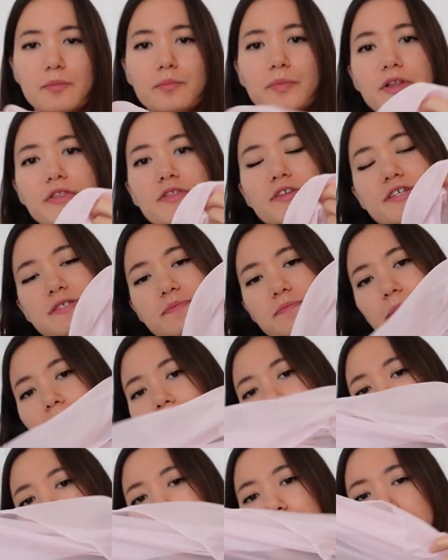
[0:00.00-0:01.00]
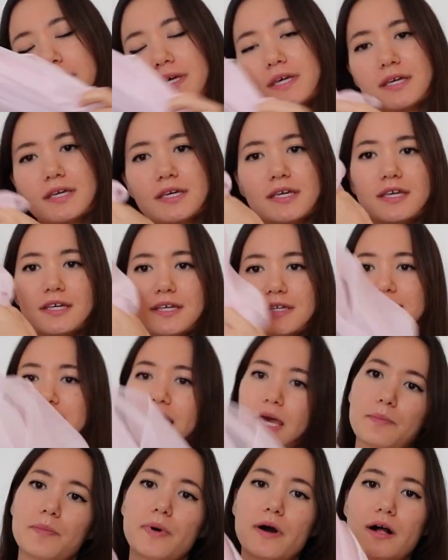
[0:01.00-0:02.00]
but this pale pink is
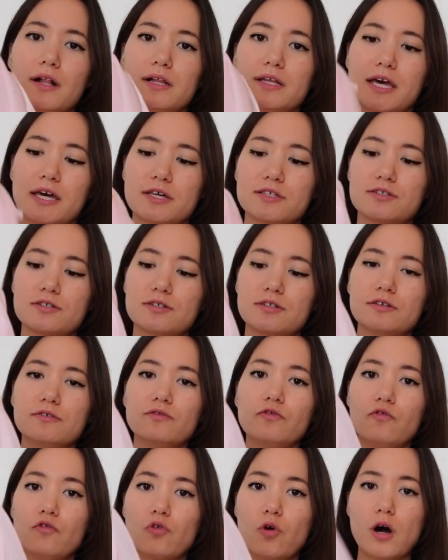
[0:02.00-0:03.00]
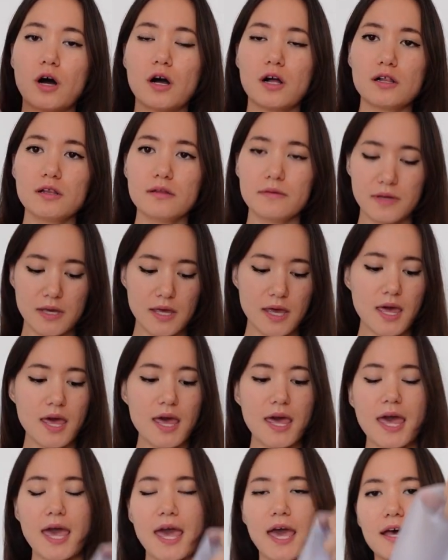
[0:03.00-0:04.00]
a polyester voile,
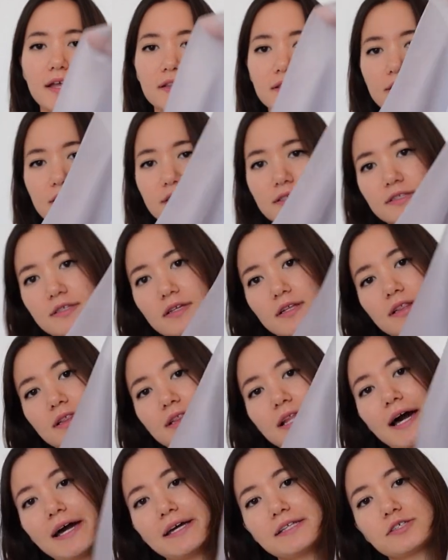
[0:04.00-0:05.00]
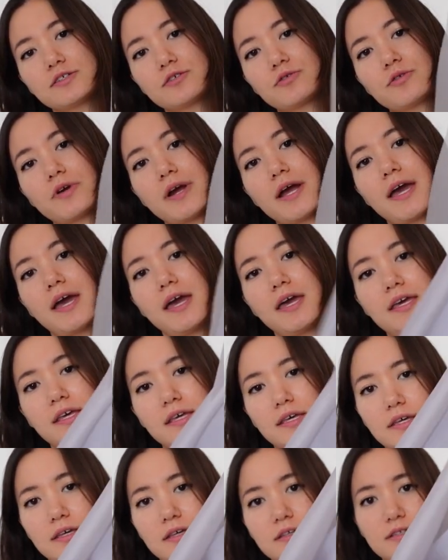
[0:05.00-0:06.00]
and this light gray
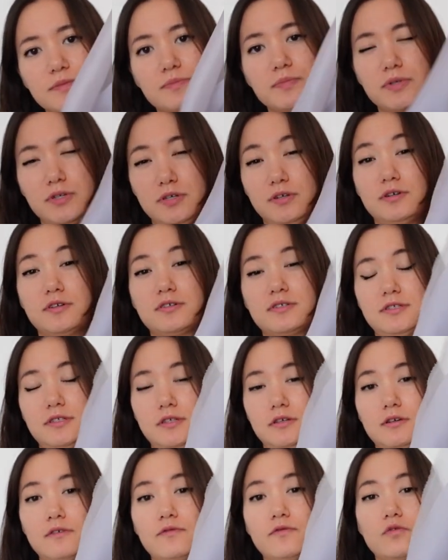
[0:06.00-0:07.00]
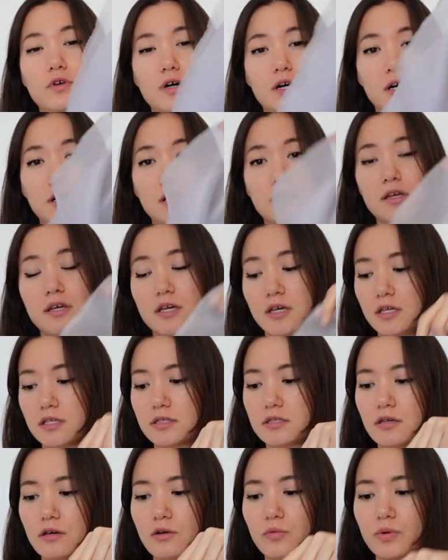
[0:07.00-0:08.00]
is pure silk voile.
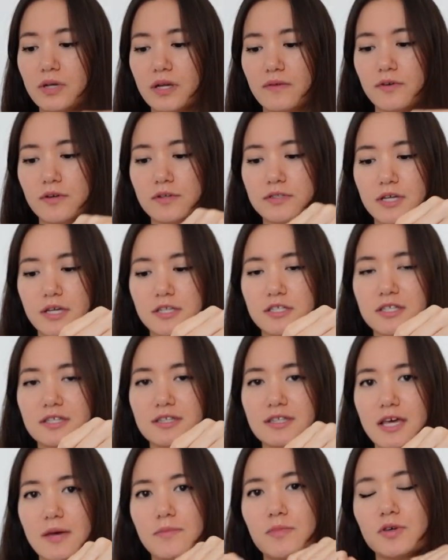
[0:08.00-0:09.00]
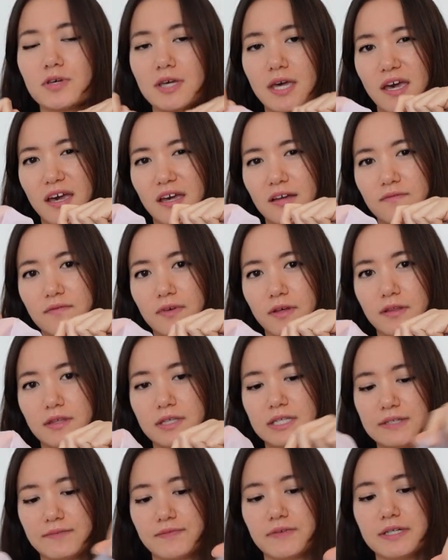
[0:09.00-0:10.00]
So whenever you're touching them, you can feel the
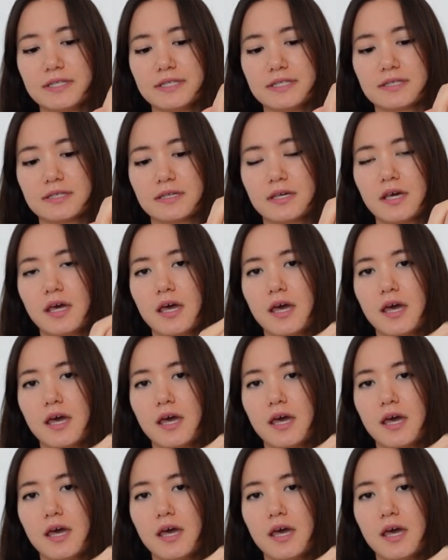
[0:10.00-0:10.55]
difference.